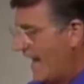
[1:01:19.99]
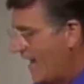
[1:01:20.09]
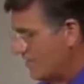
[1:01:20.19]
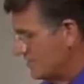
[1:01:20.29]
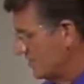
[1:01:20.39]

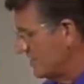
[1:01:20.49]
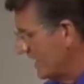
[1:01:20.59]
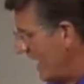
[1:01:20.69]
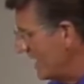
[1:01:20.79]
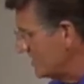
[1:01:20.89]
calories was
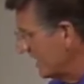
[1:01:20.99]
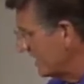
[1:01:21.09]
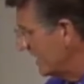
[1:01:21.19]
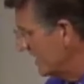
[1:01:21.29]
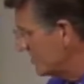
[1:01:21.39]
the
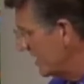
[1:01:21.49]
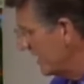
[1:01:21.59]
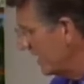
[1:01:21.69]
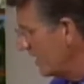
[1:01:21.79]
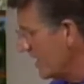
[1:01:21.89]
classic quiche
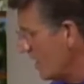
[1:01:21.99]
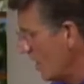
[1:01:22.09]
here.